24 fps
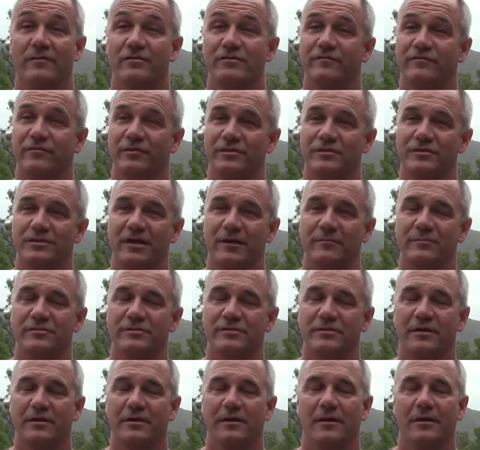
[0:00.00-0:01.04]

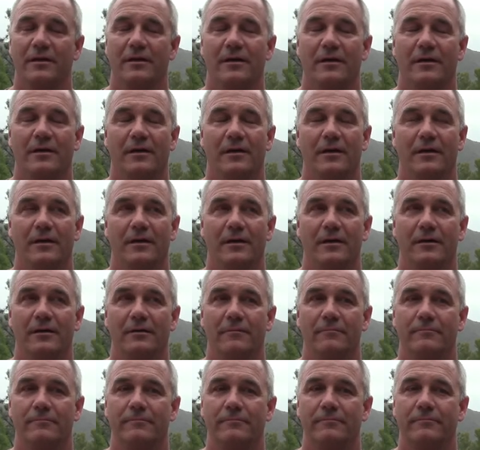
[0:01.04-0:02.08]
footsteps.
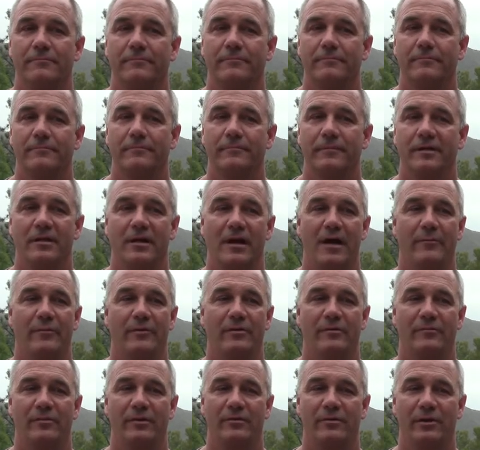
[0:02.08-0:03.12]

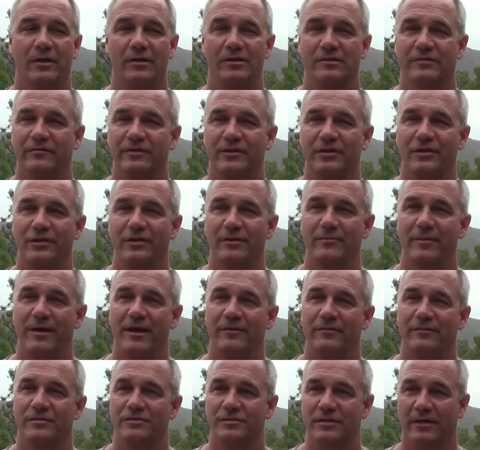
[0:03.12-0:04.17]
Happened to be relatively good in
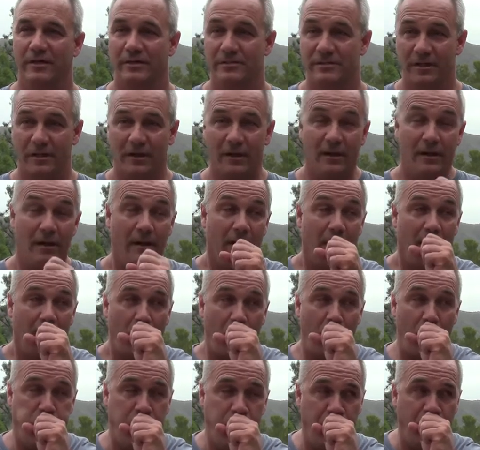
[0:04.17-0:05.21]
math and science,
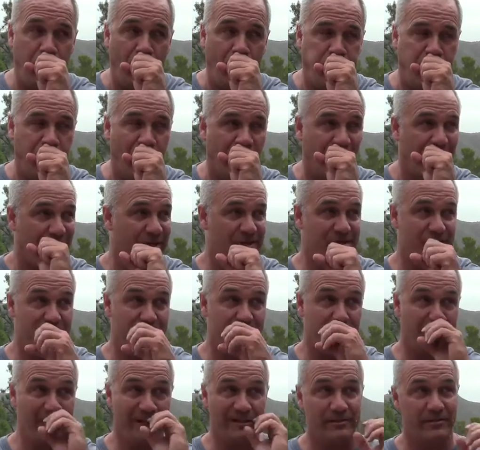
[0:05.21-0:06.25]
and it just
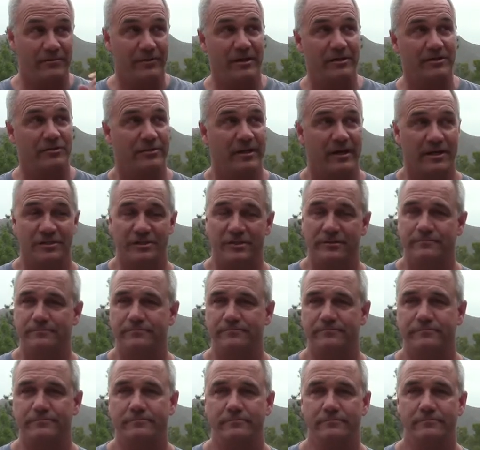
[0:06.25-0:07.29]
seemed like the right direction.
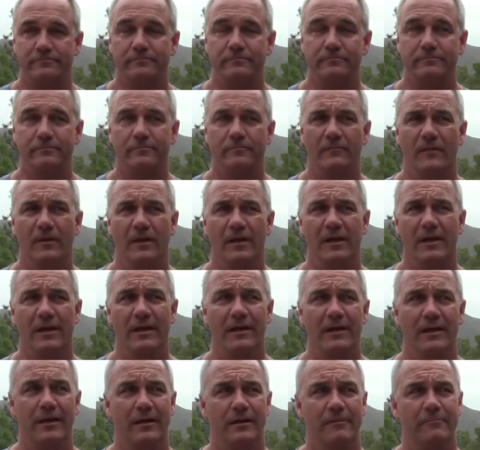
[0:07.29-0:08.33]

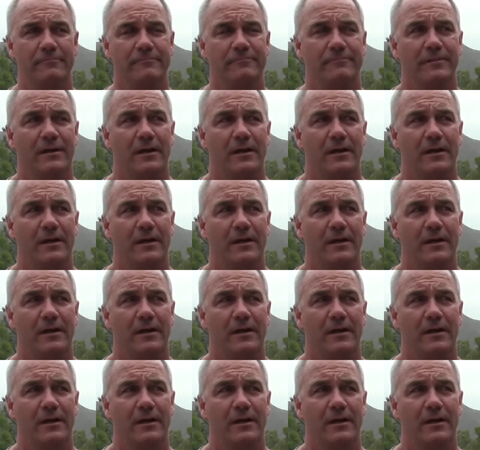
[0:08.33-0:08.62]
And